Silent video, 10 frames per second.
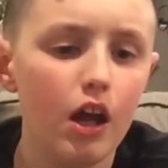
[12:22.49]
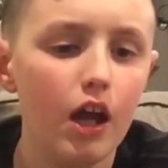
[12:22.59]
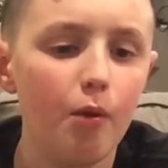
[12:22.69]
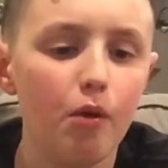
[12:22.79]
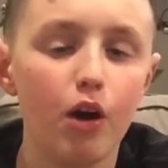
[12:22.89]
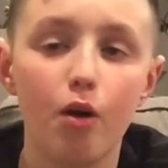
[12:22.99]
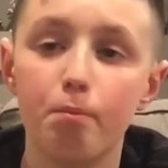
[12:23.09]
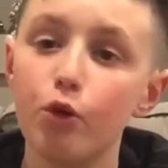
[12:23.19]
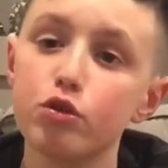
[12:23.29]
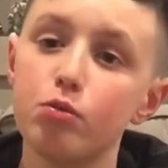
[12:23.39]
and where
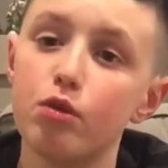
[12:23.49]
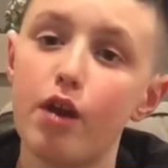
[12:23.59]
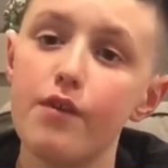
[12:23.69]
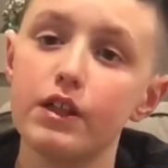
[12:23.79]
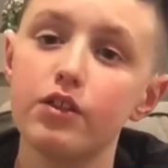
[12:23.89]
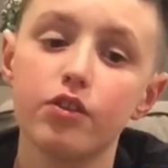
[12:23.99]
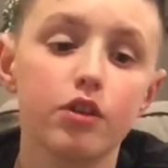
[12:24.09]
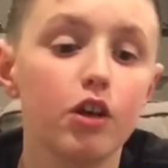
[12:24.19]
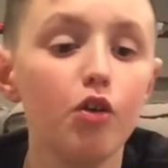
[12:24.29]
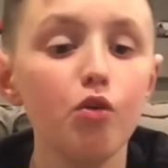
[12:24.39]
Baltimore Ravens
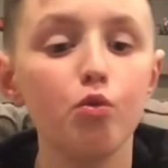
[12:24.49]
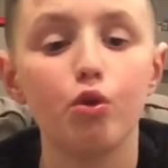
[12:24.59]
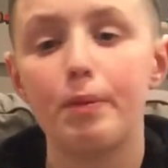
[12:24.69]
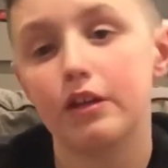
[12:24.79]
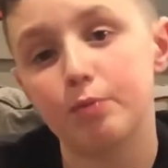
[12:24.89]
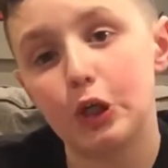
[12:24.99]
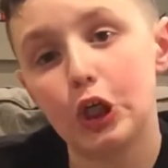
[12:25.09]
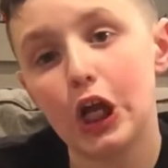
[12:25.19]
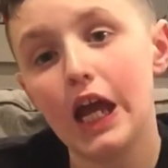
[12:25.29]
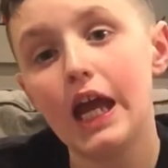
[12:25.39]
go to
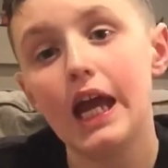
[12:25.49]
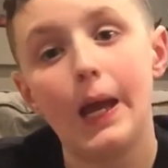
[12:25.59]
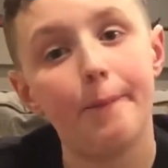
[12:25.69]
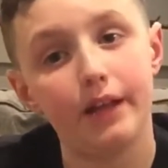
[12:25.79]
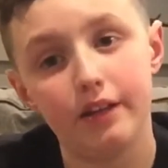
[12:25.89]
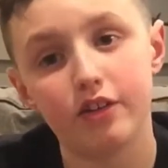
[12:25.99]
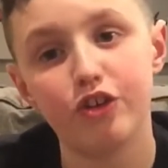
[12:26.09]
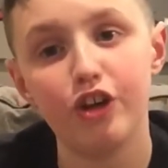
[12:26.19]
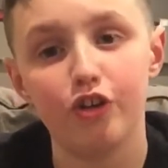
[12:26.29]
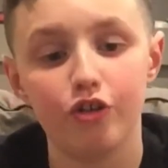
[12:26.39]
Pittsburgh and play the
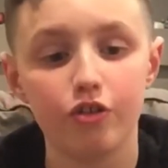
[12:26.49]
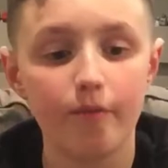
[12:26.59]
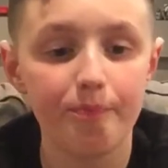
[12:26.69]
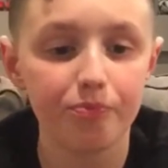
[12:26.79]
Steelers.